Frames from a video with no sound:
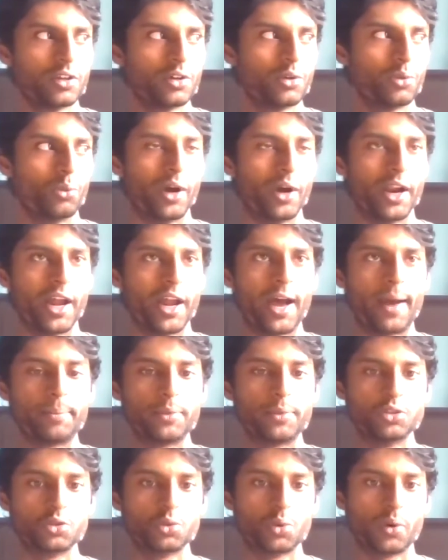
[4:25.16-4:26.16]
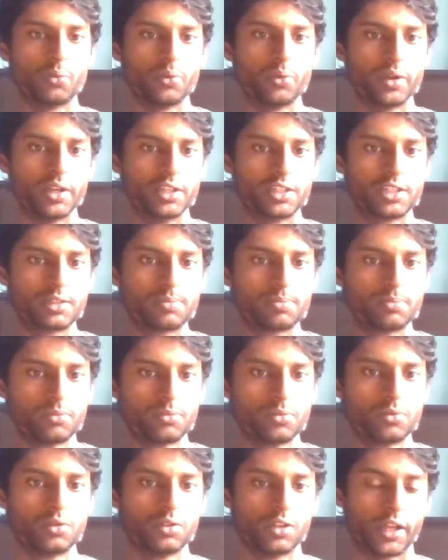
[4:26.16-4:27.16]
what happens when we,
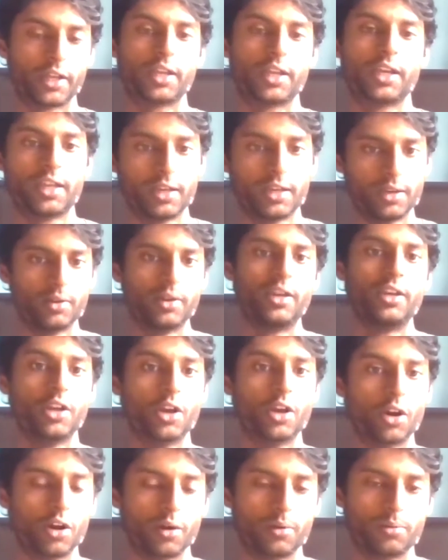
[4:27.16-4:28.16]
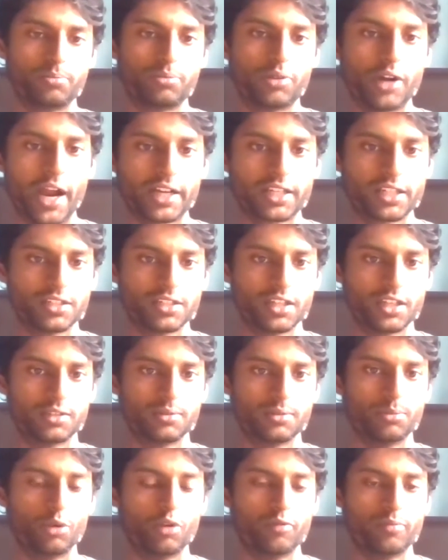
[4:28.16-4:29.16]
like in your practice as a
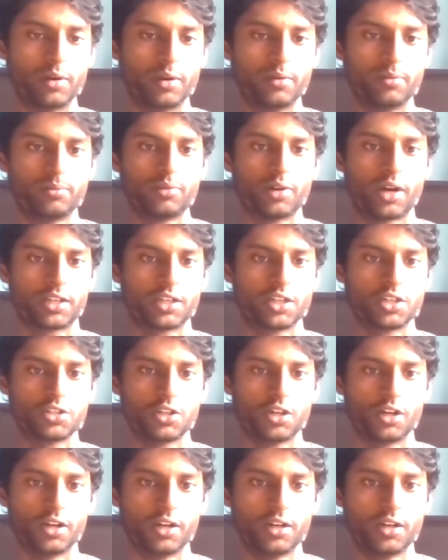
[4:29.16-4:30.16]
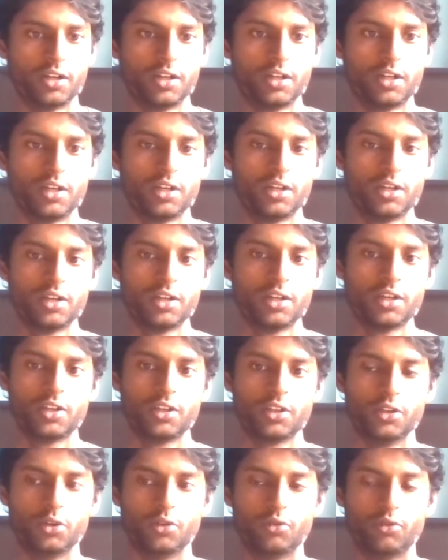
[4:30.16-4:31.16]
movement practitioner,
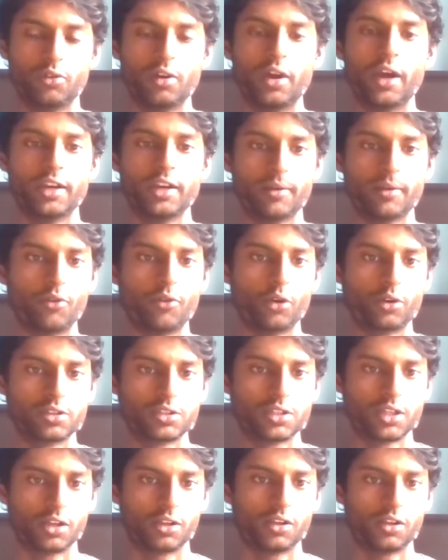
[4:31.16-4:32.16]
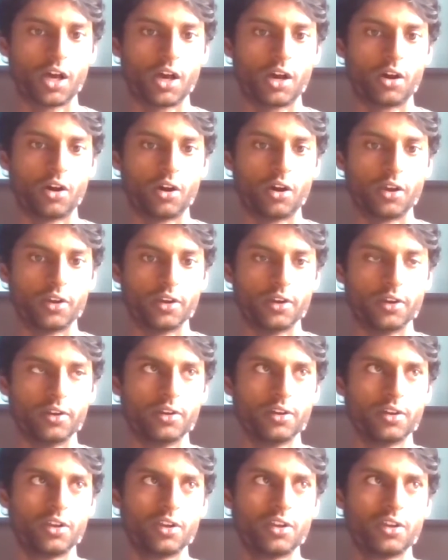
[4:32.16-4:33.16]
you end up focusing a lot on
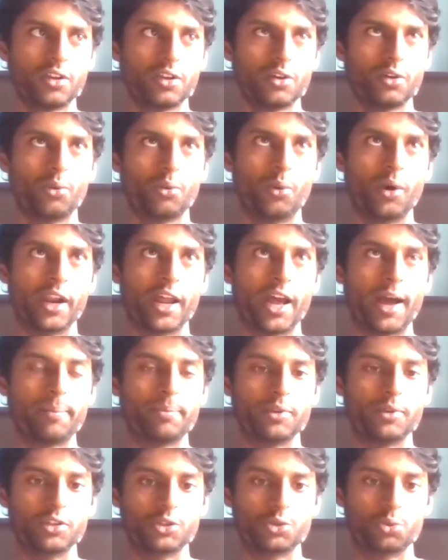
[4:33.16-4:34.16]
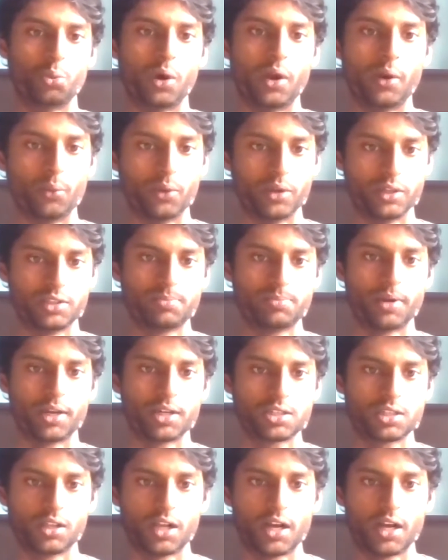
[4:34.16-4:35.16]
what happens when we
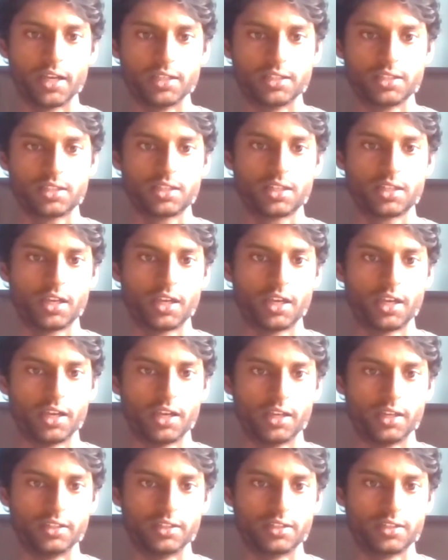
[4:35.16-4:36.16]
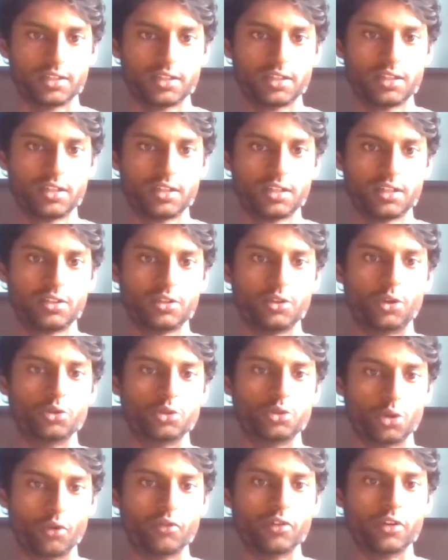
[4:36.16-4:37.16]
specialize and those
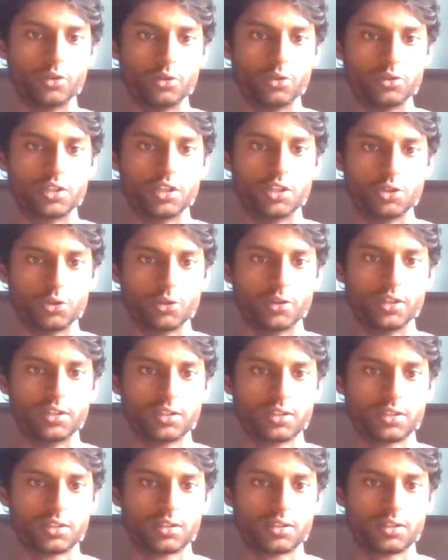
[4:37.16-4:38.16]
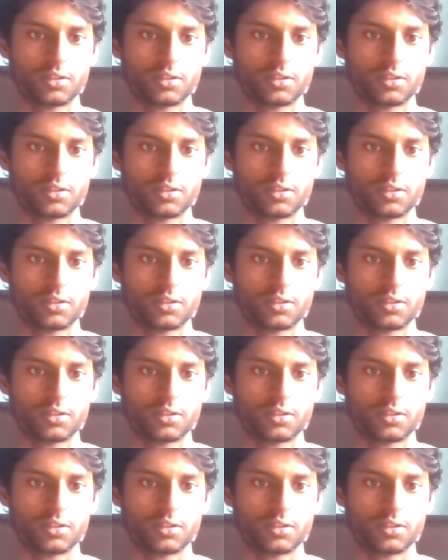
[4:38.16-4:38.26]
overuse injuries.